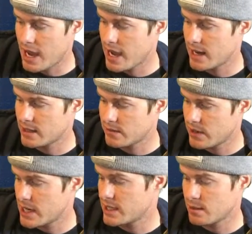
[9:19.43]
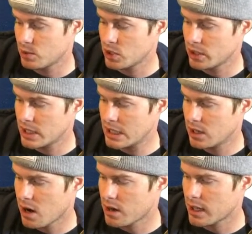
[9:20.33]
And it's a very similar looking
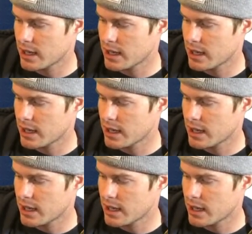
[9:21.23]
card.